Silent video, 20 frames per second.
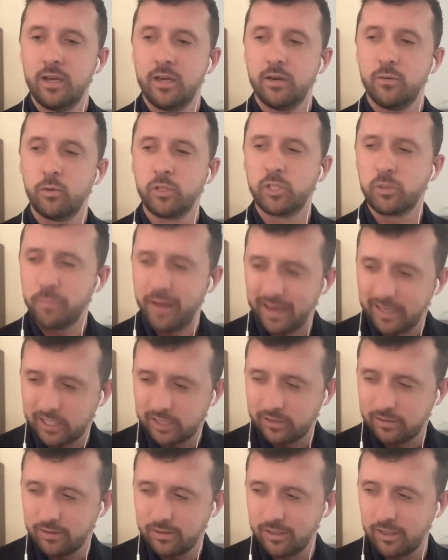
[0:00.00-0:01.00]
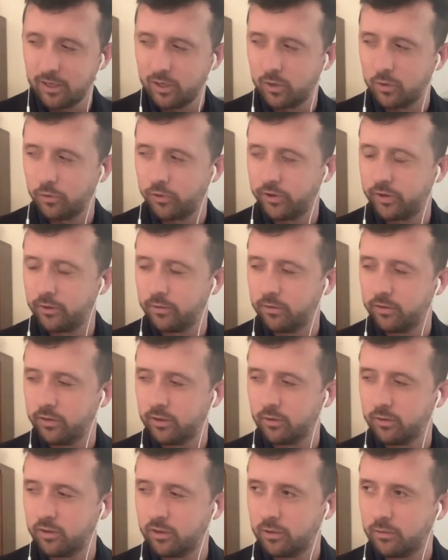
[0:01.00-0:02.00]
which makes,
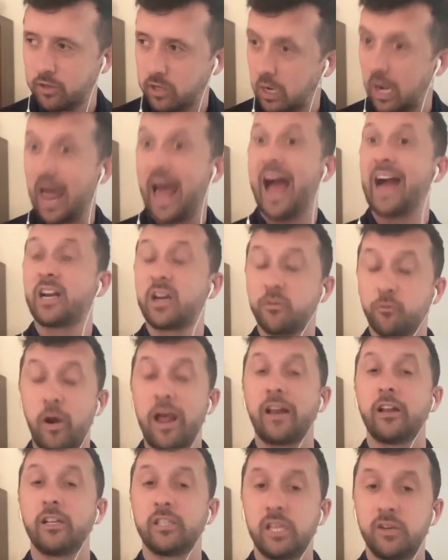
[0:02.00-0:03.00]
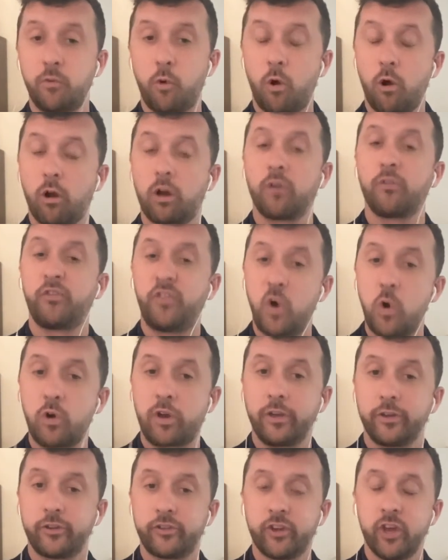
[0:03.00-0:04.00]
the lack of relative work or
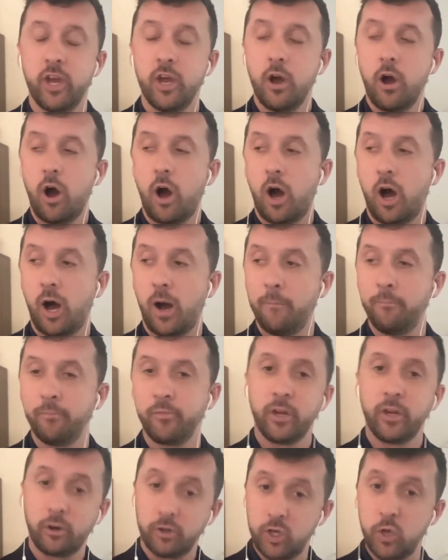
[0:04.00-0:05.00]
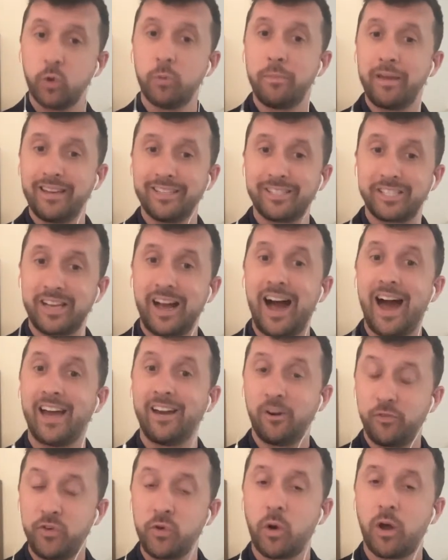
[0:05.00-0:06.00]
focus, you and me aside
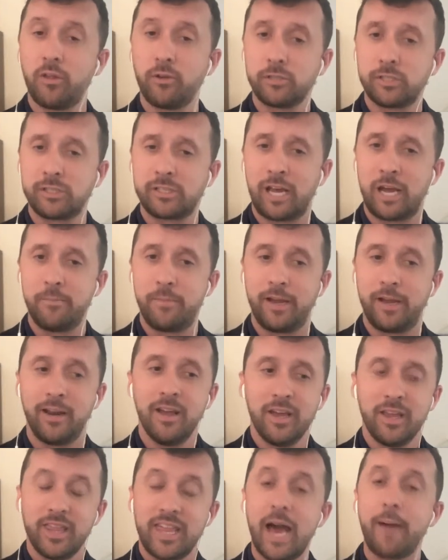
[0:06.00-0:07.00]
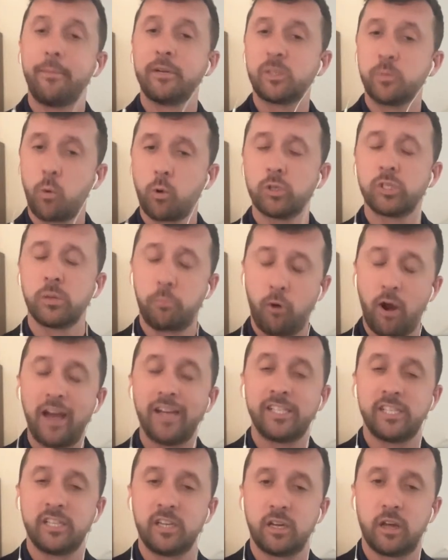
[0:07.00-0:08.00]
and a few others aside, Ben, that much more
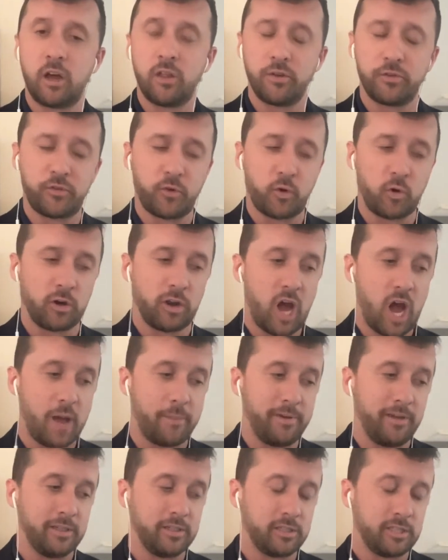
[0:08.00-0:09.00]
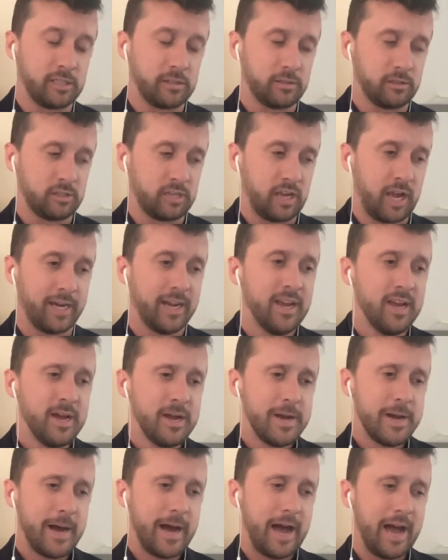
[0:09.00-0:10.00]
surprising on the foreign lobbying side.
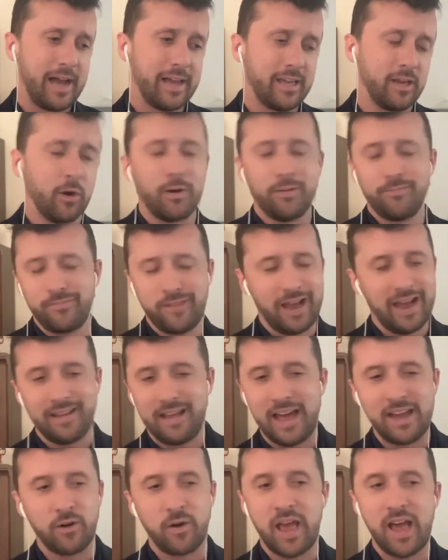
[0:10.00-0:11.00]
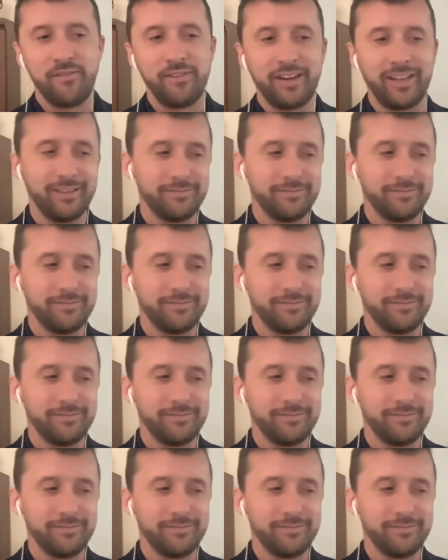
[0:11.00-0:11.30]
I don't have